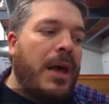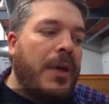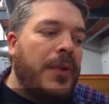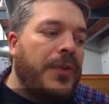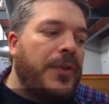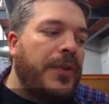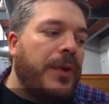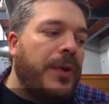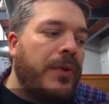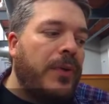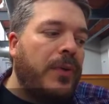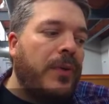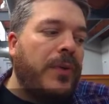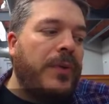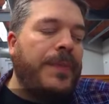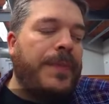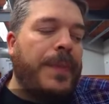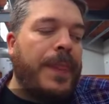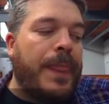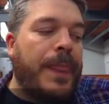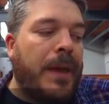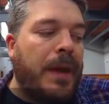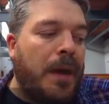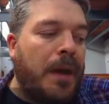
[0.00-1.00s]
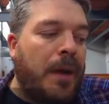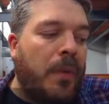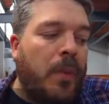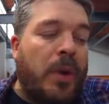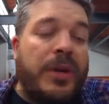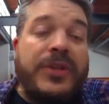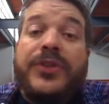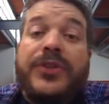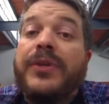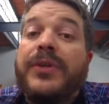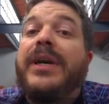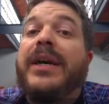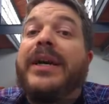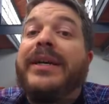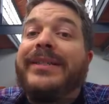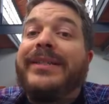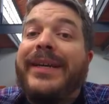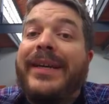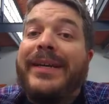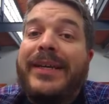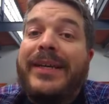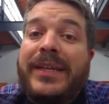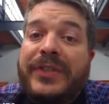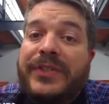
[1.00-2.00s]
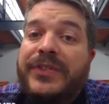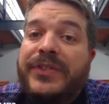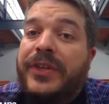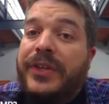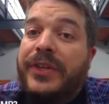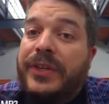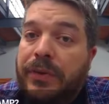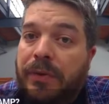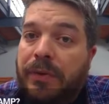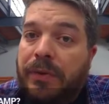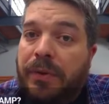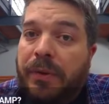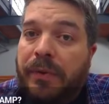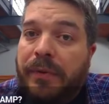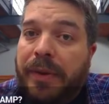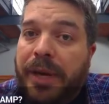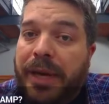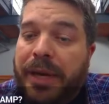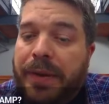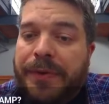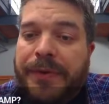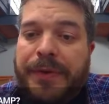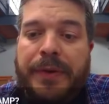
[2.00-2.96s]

So once your content is secure, right?